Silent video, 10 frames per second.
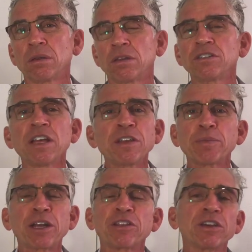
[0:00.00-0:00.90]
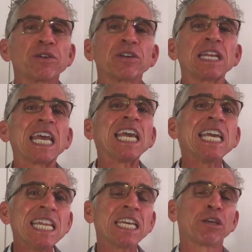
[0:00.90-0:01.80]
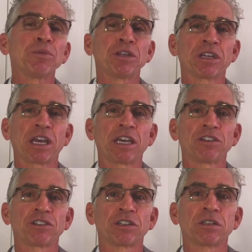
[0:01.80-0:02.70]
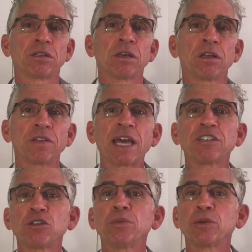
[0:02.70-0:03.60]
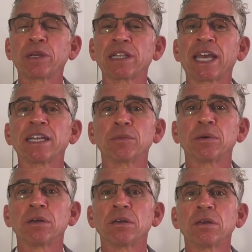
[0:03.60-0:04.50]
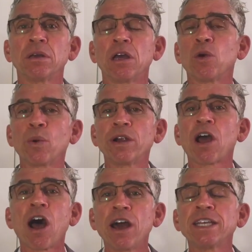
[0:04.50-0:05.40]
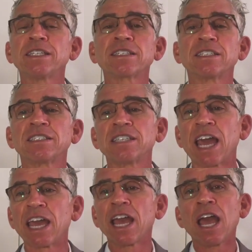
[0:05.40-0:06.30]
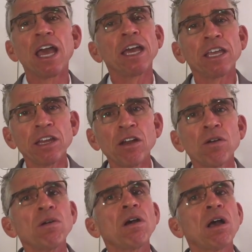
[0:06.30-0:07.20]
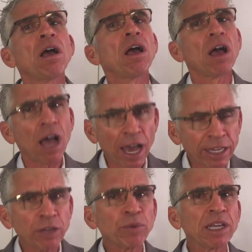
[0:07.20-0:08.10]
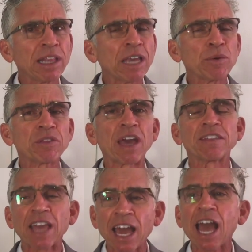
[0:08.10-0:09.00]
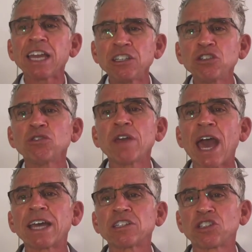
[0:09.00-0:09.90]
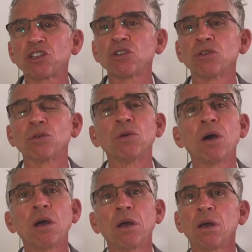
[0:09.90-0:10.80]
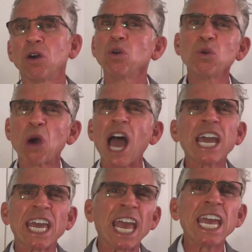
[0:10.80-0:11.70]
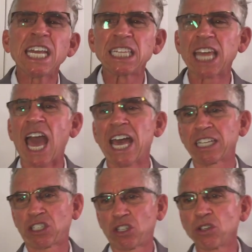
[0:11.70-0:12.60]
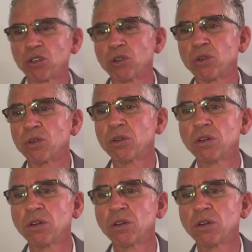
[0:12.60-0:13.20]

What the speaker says: There's nothing better than any communication than to be relatable, where an audience can say, you know, I can relate with that. I do that too. Ooh, I hate that too.